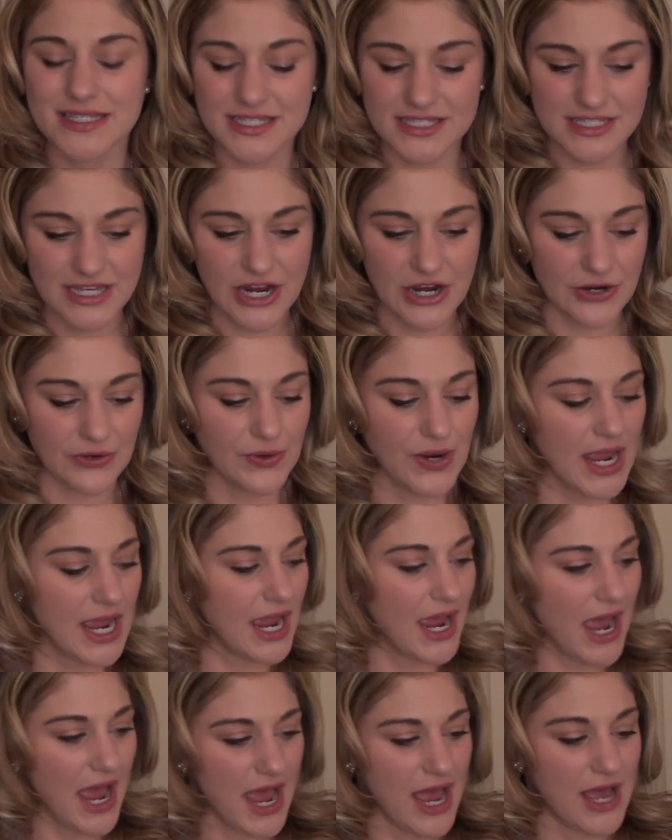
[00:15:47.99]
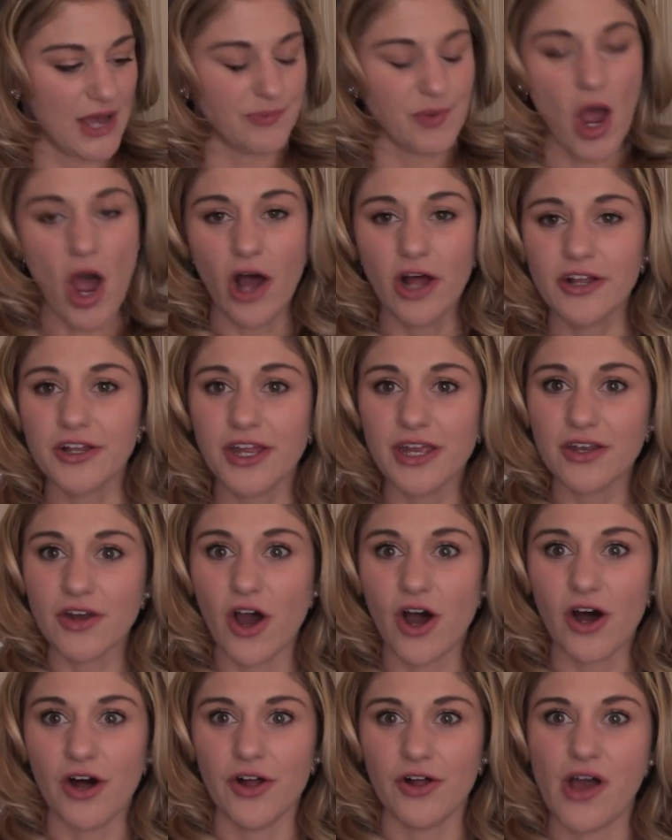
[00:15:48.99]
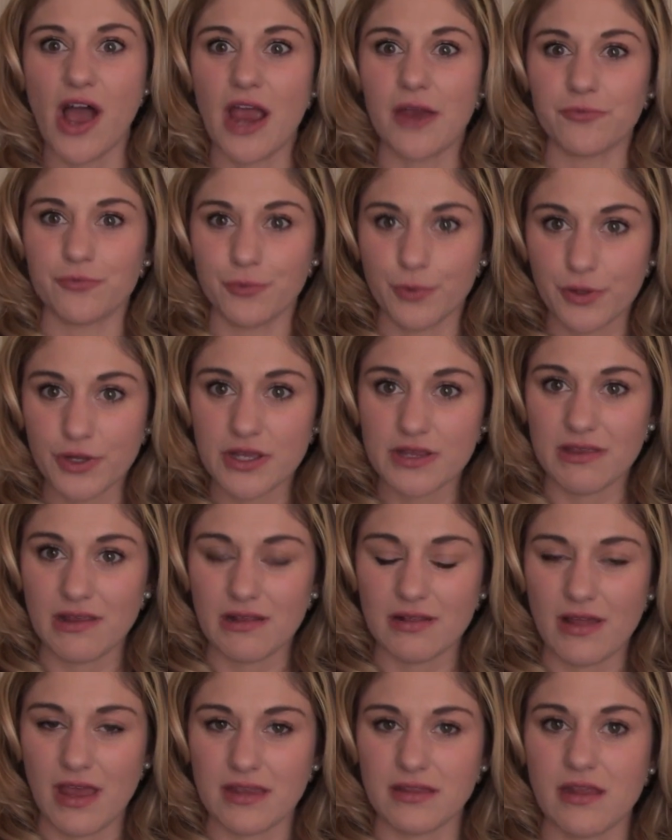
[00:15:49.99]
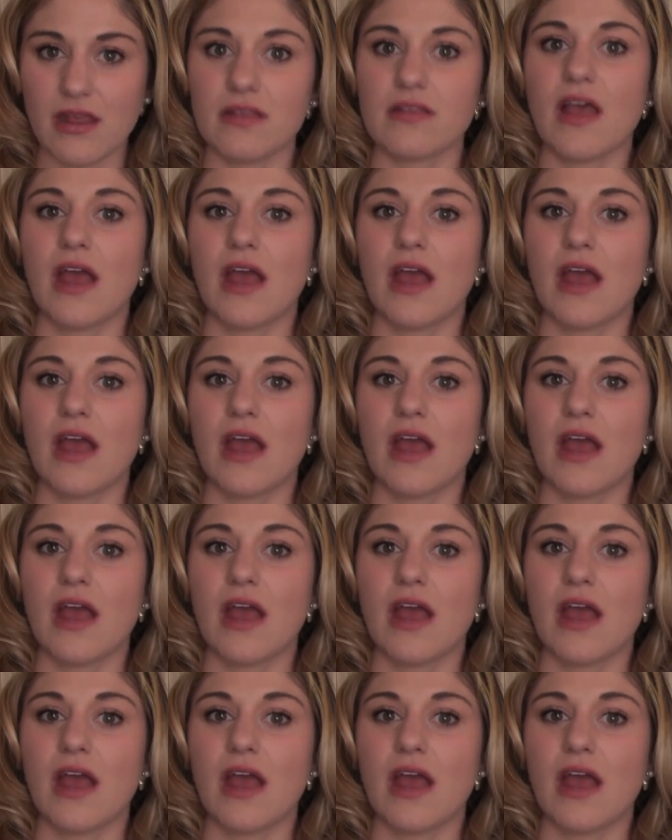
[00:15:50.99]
So all in all, I really did like this.